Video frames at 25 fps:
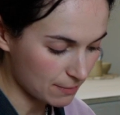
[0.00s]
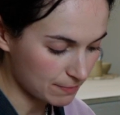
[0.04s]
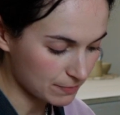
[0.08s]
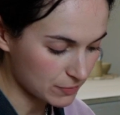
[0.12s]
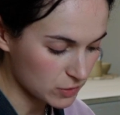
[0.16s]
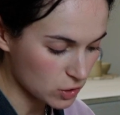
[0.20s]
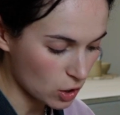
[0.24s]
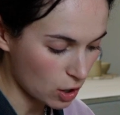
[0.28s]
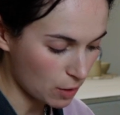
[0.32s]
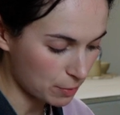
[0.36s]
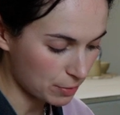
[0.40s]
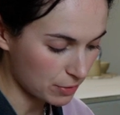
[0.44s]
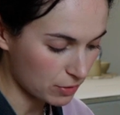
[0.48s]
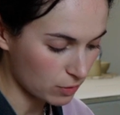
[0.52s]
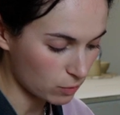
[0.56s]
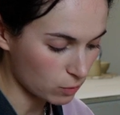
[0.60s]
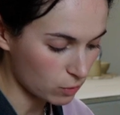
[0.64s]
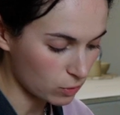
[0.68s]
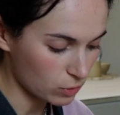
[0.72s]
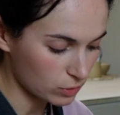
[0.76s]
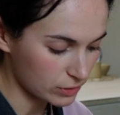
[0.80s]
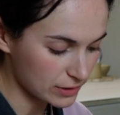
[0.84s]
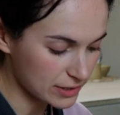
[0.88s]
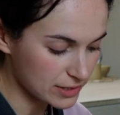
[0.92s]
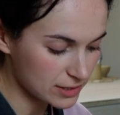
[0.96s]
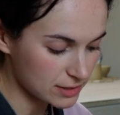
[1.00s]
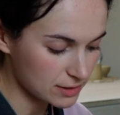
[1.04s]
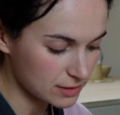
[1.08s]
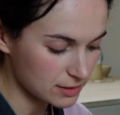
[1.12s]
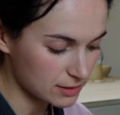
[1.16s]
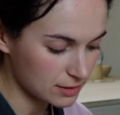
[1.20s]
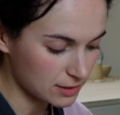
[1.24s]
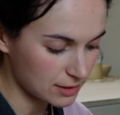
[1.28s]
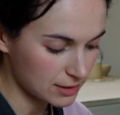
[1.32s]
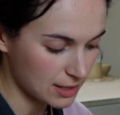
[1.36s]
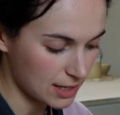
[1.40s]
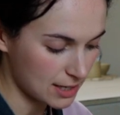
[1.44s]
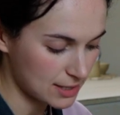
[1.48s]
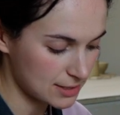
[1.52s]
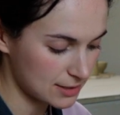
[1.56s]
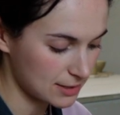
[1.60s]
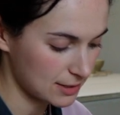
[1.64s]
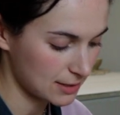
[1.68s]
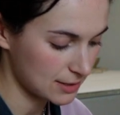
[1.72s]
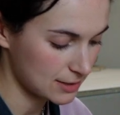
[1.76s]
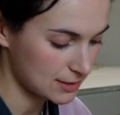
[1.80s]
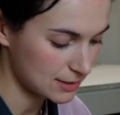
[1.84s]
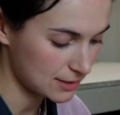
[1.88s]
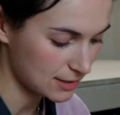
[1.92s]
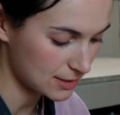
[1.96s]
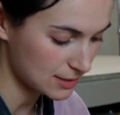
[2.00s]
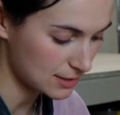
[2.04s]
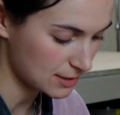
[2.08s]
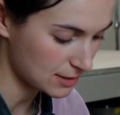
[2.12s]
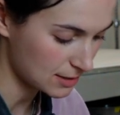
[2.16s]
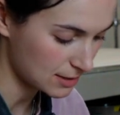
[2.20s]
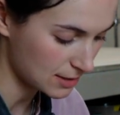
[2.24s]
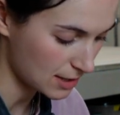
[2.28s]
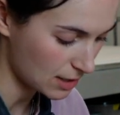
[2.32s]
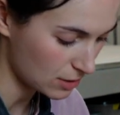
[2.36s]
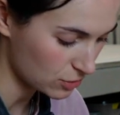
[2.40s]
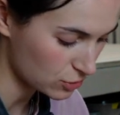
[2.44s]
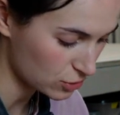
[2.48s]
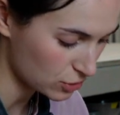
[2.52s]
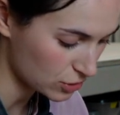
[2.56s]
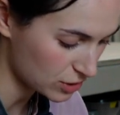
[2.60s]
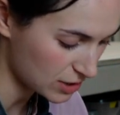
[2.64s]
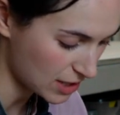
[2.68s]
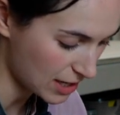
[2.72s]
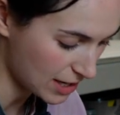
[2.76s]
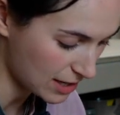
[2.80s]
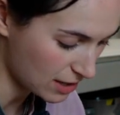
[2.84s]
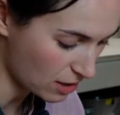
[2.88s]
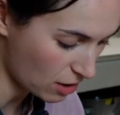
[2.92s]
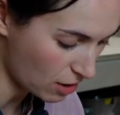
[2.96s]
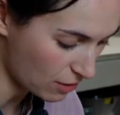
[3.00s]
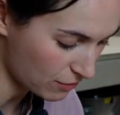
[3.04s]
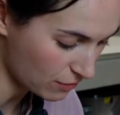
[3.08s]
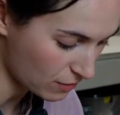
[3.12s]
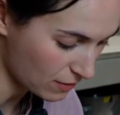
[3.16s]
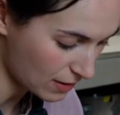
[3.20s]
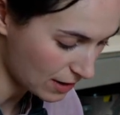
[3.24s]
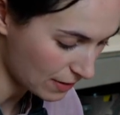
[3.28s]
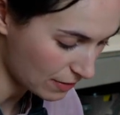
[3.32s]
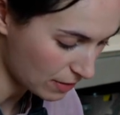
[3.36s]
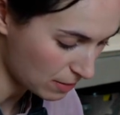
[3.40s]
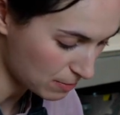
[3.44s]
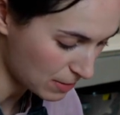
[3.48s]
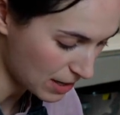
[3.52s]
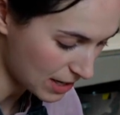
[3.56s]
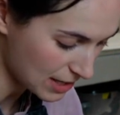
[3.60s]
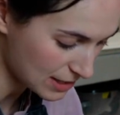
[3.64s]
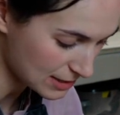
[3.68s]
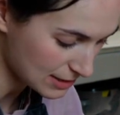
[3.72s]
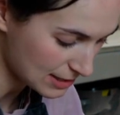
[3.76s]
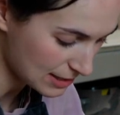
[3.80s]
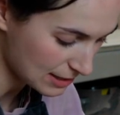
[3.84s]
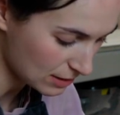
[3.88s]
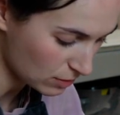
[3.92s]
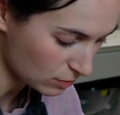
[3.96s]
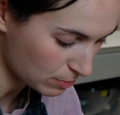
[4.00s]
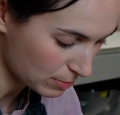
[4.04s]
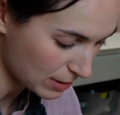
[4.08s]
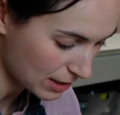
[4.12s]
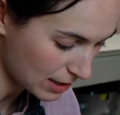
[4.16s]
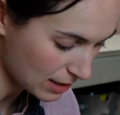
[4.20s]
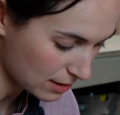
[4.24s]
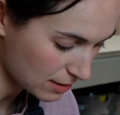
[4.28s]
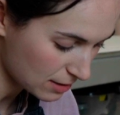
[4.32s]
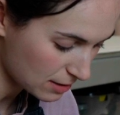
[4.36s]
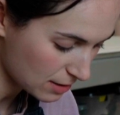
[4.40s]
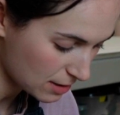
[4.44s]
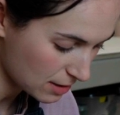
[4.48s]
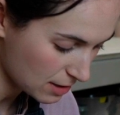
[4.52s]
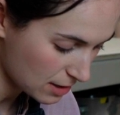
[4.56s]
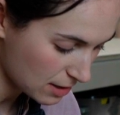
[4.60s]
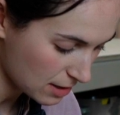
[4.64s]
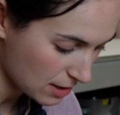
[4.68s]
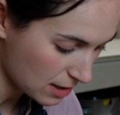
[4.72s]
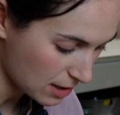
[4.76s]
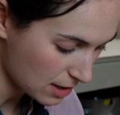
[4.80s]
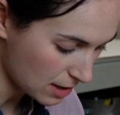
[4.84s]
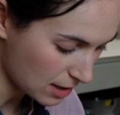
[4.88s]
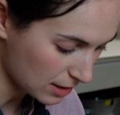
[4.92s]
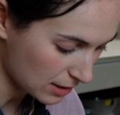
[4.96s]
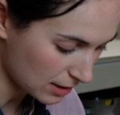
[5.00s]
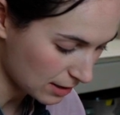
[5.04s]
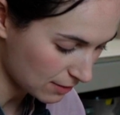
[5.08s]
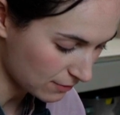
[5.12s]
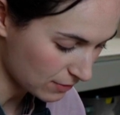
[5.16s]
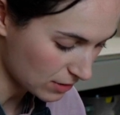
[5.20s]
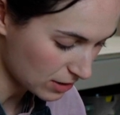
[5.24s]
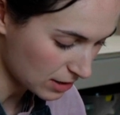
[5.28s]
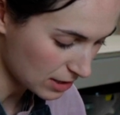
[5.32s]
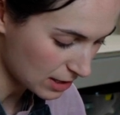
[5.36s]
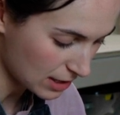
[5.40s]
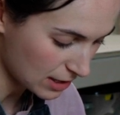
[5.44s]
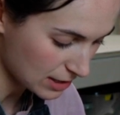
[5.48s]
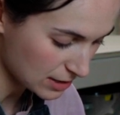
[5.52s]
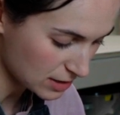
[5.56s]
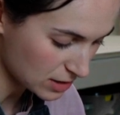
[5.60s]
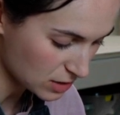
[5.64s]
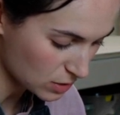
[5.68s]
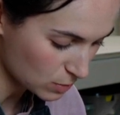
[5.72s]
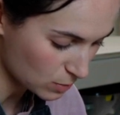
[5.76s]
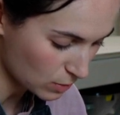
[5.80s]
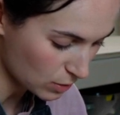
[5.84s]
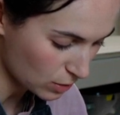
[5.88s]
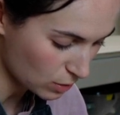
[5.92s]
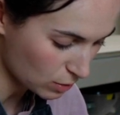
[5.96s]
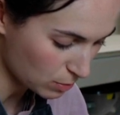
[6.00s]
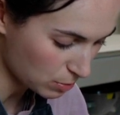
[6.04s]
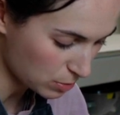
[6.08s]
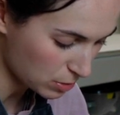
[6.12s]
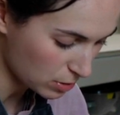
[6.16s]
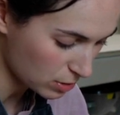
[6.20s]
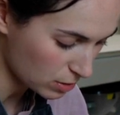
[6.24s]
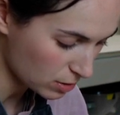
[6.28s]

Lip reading: top of the wall is nice and consistent, I'll just take it off around the base a little bit and give it the nice swoop.